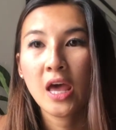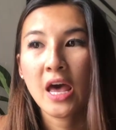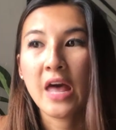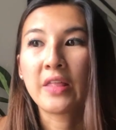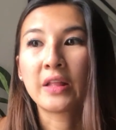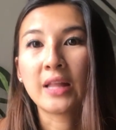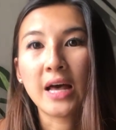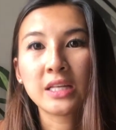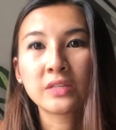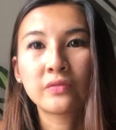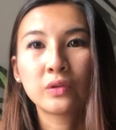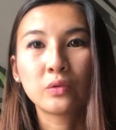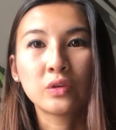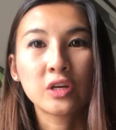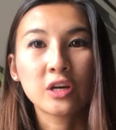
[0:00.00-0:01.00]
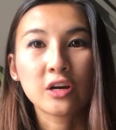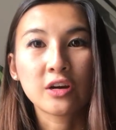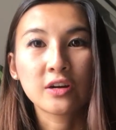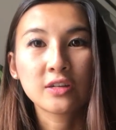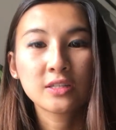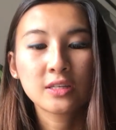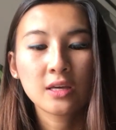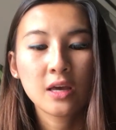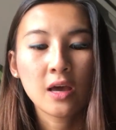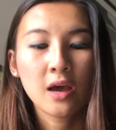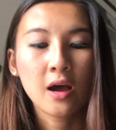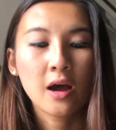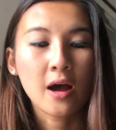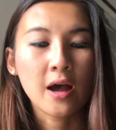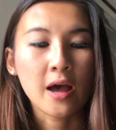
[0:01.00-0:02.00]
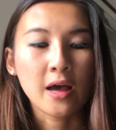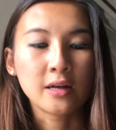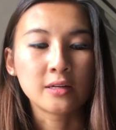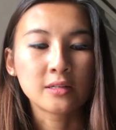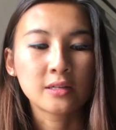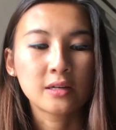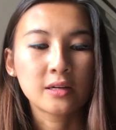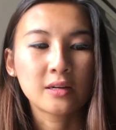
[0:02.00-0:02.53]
in the last few years. And